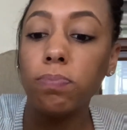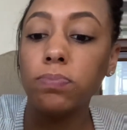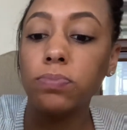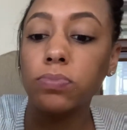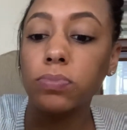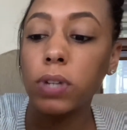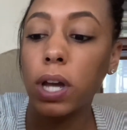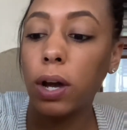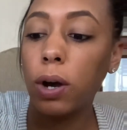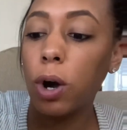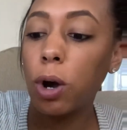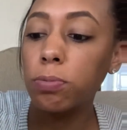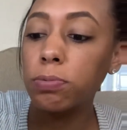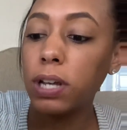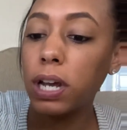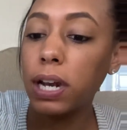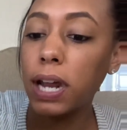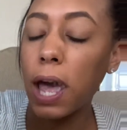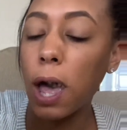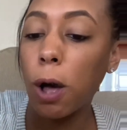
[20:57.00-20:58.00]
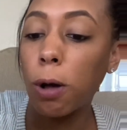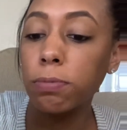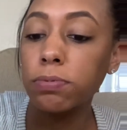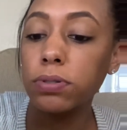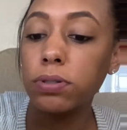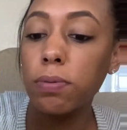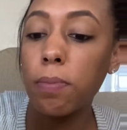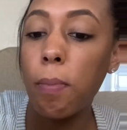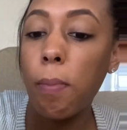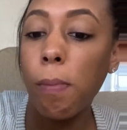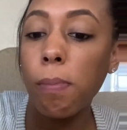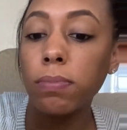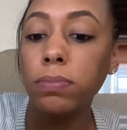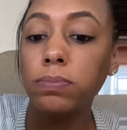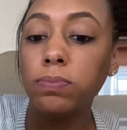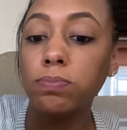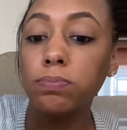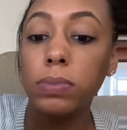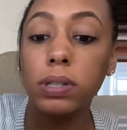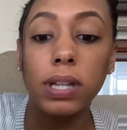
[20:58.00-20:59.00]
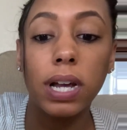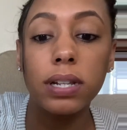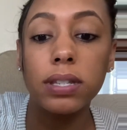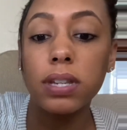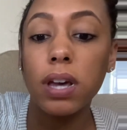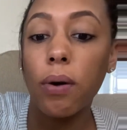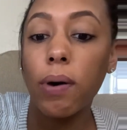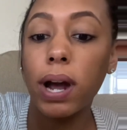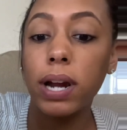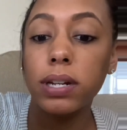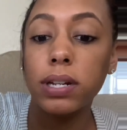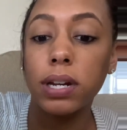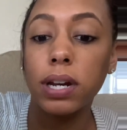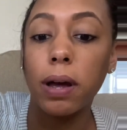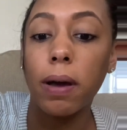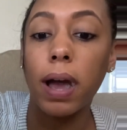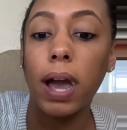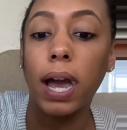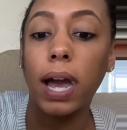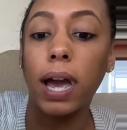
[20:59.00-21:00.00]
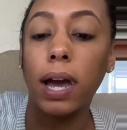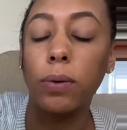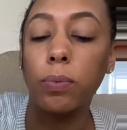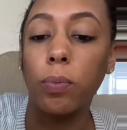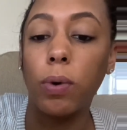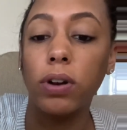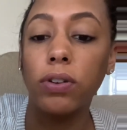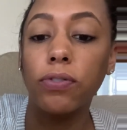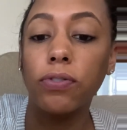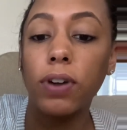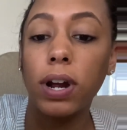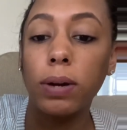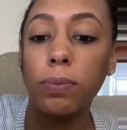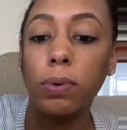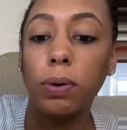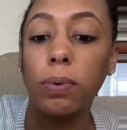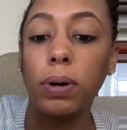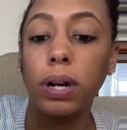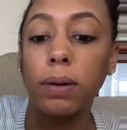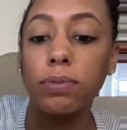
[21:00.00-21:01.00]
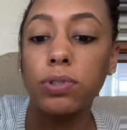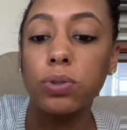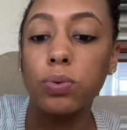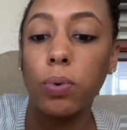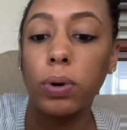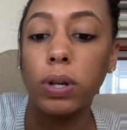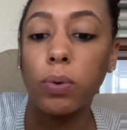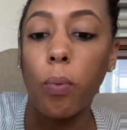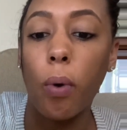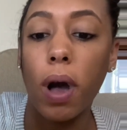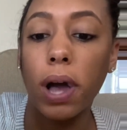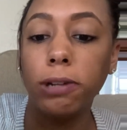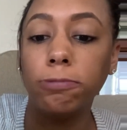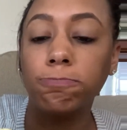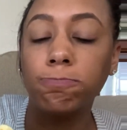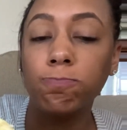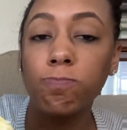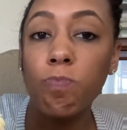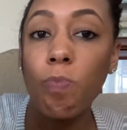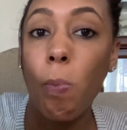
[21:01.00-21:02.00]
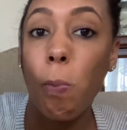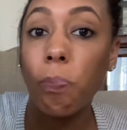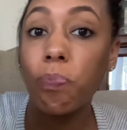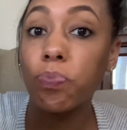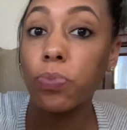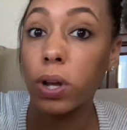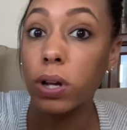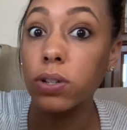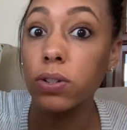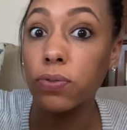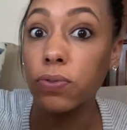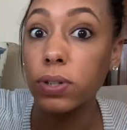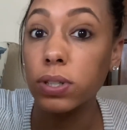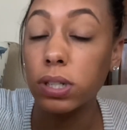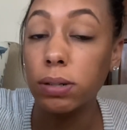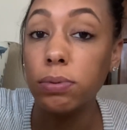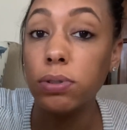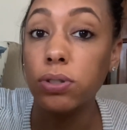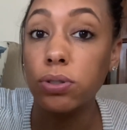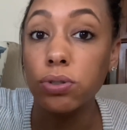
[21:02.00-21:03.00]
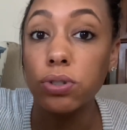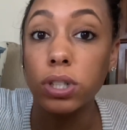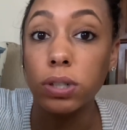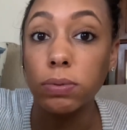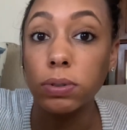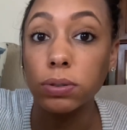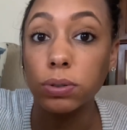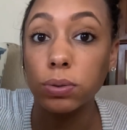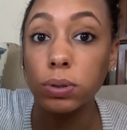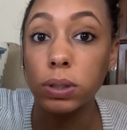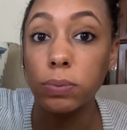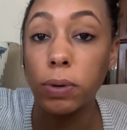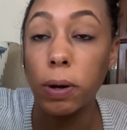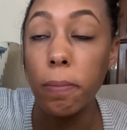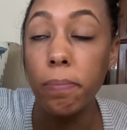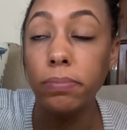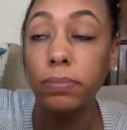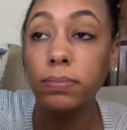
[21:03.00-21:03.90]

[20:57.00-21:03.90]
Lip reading: I hope that helps. But that's how I did it. I had one friend when I was 21. That was the first time I did sushi when I was 21.